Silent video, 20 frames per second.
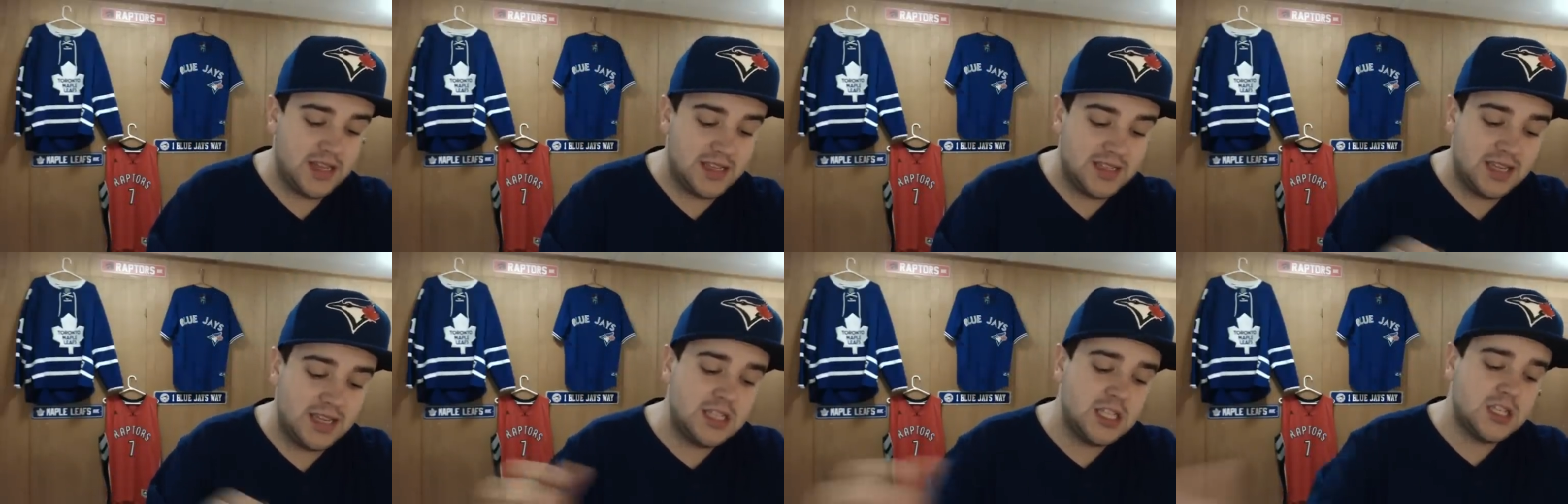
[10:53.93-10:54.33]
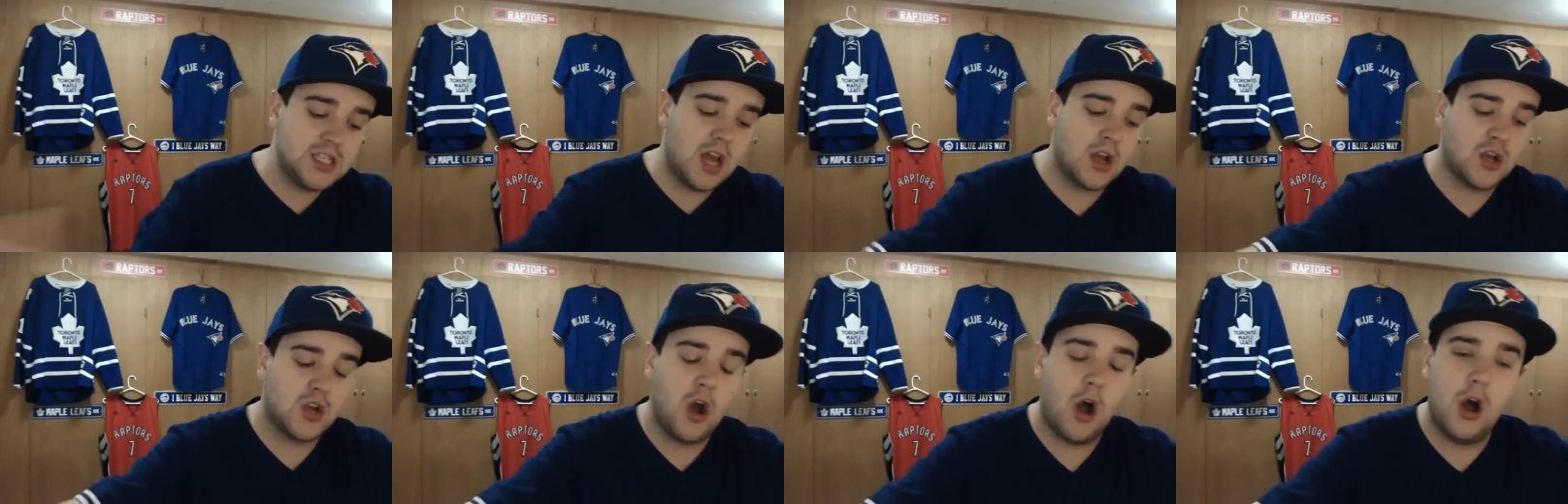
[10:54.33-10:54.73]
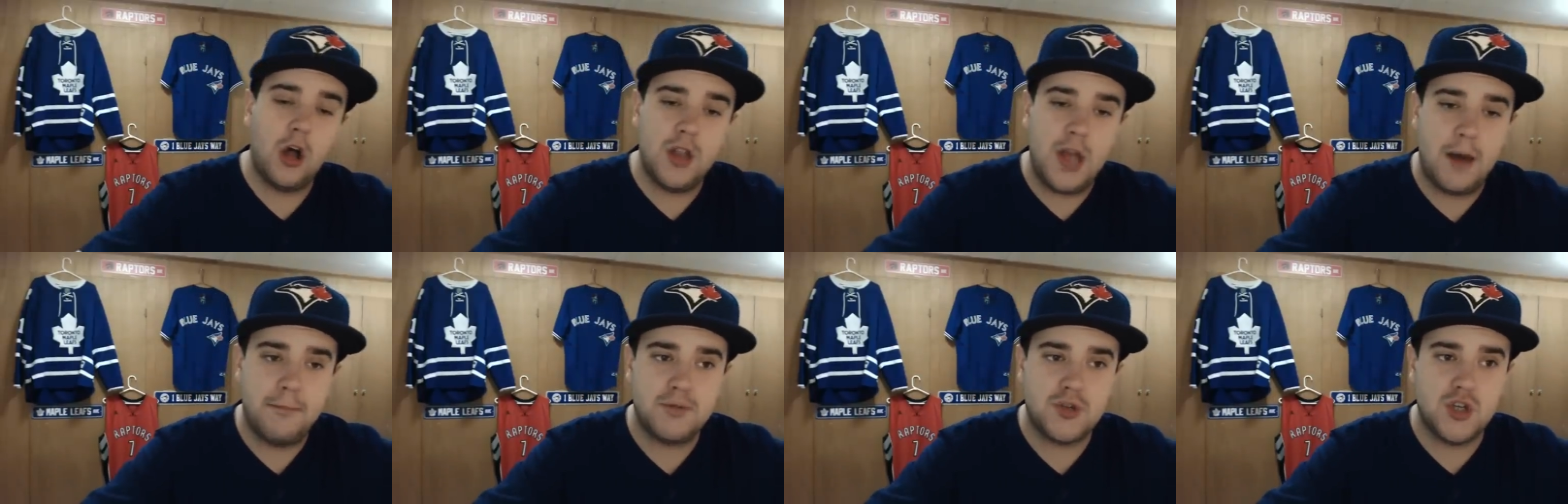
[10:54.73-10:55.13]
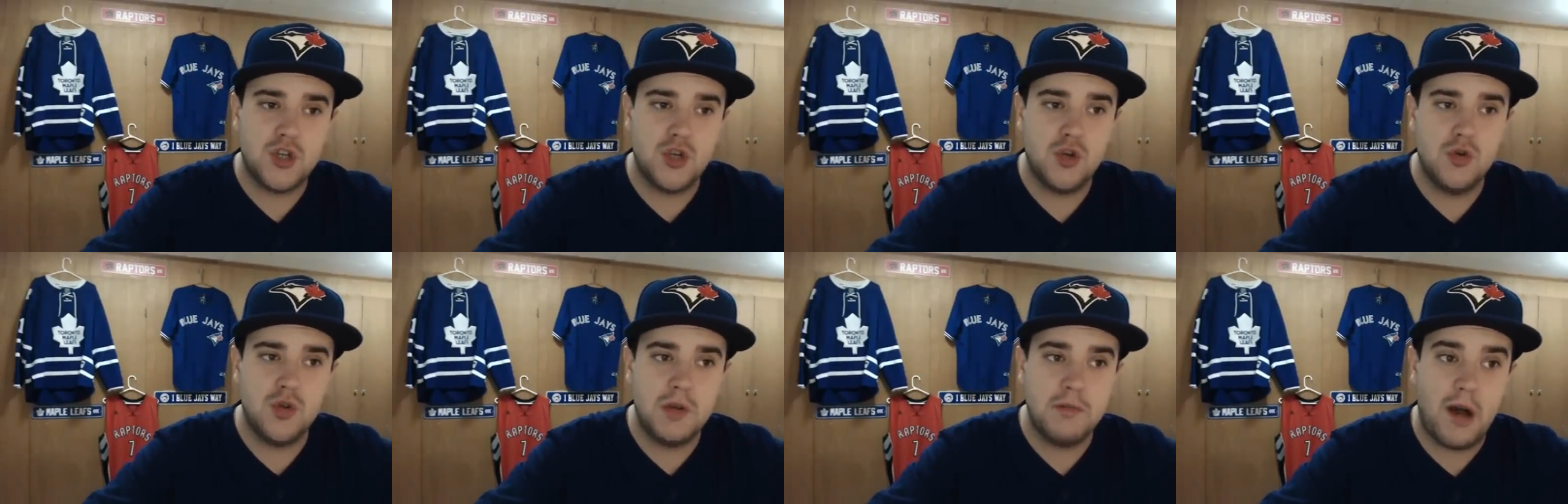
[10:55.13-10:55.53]
And since he's gotten called up
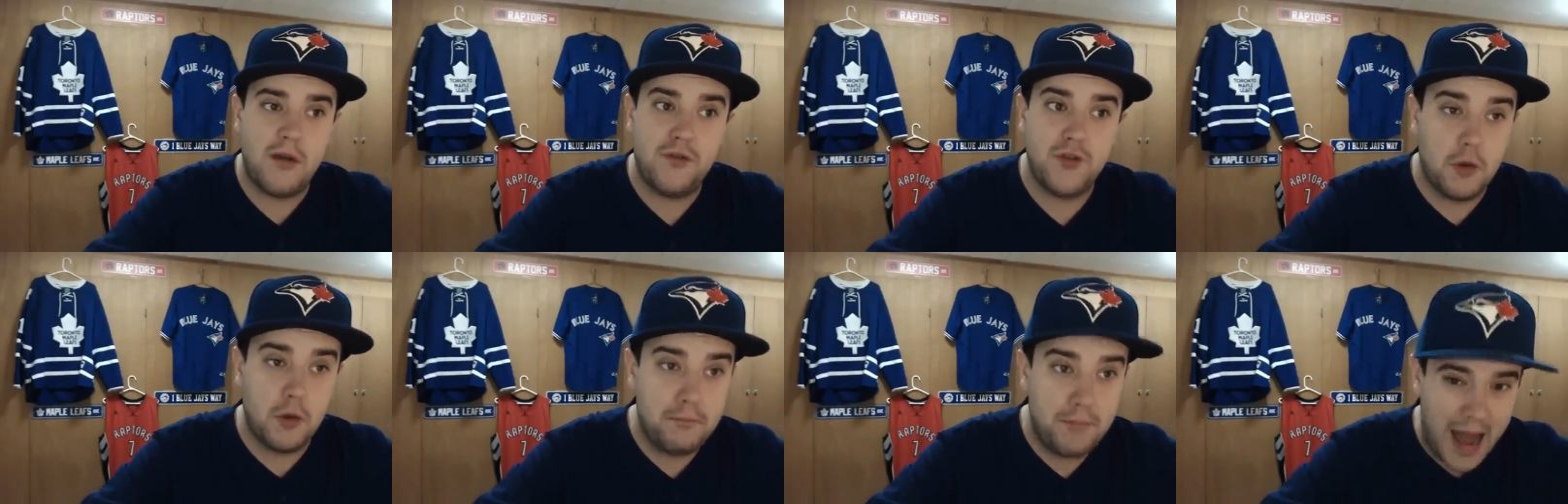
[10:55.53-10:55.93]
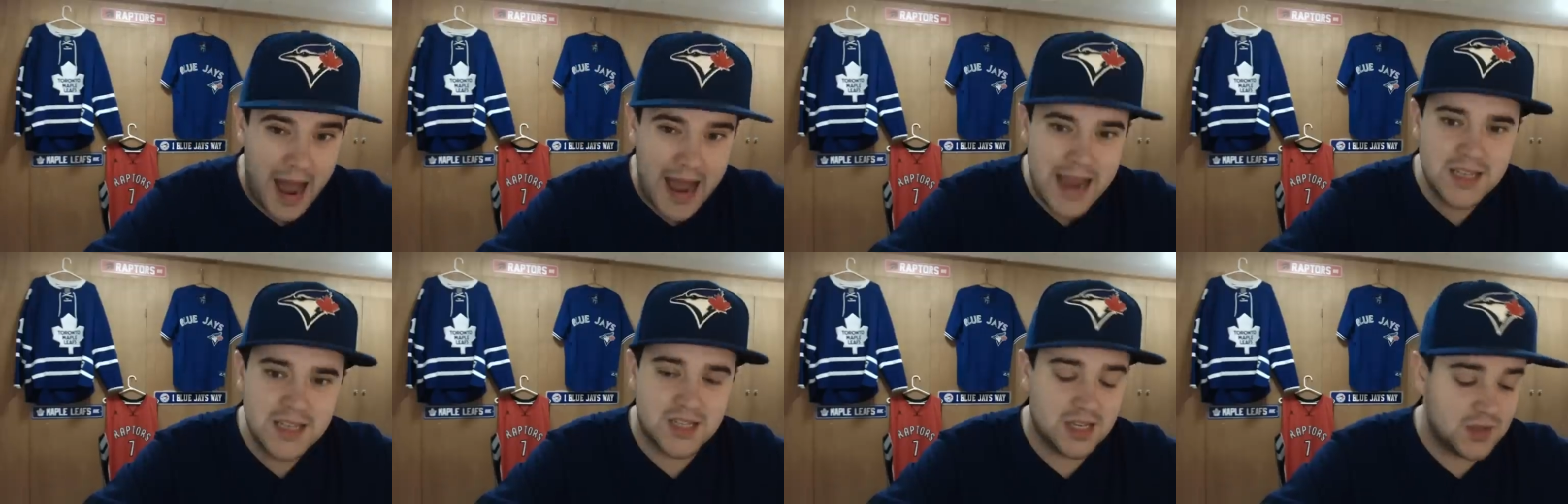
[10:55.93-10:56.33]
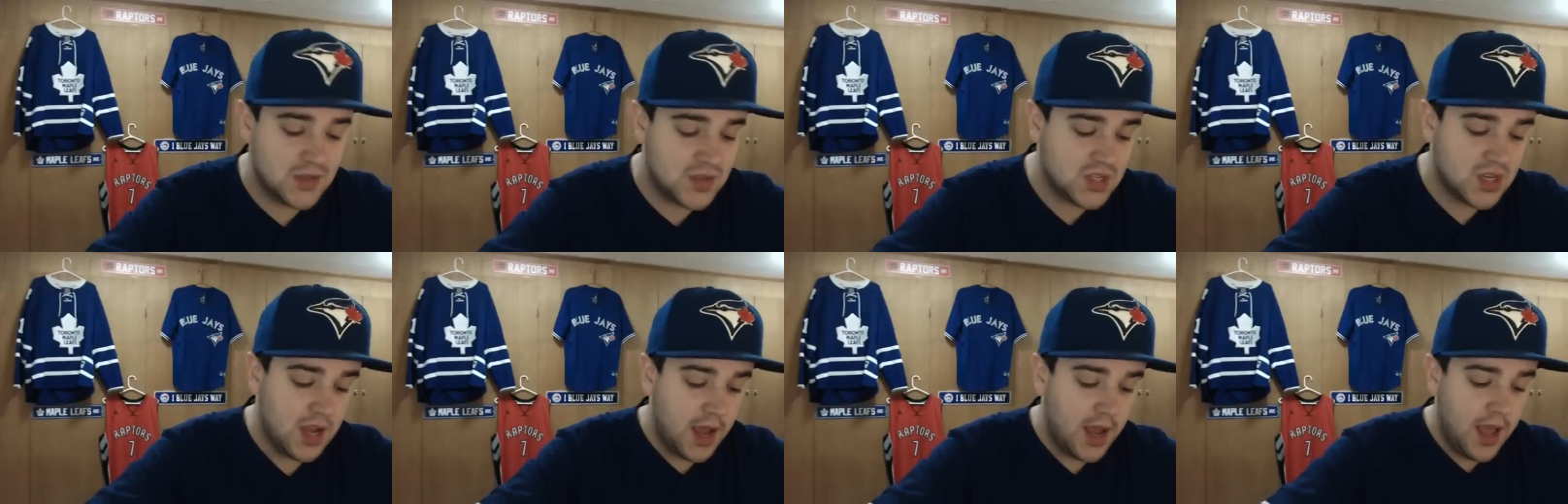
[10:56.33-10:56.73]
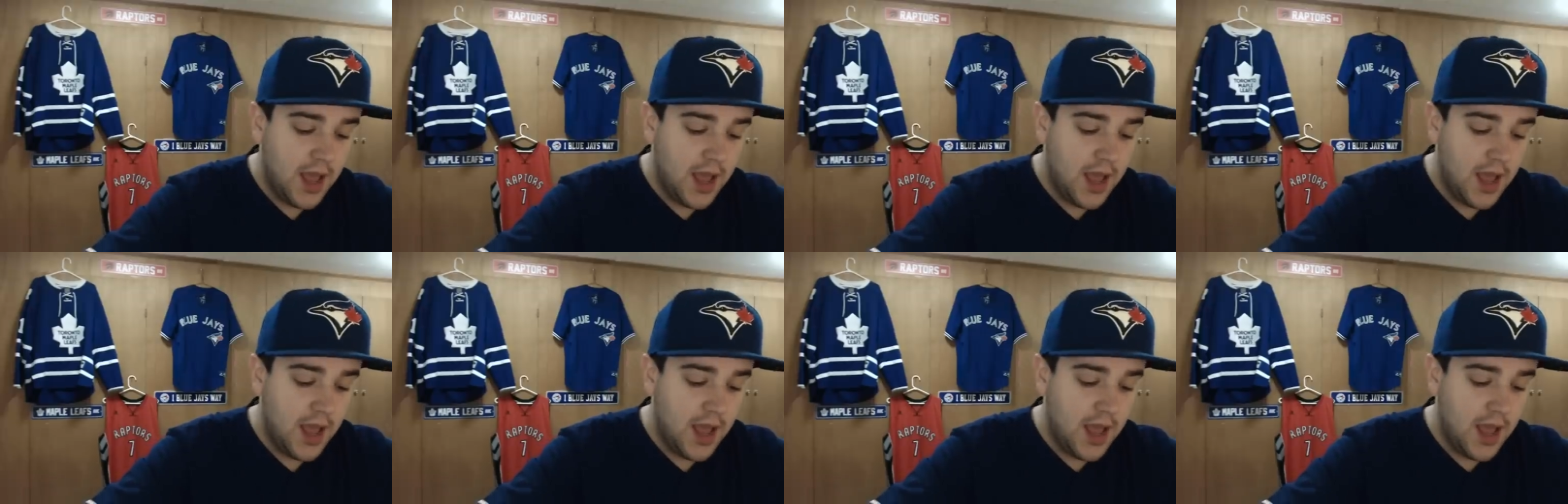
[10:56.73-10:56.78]
to the Buffalo Bisons,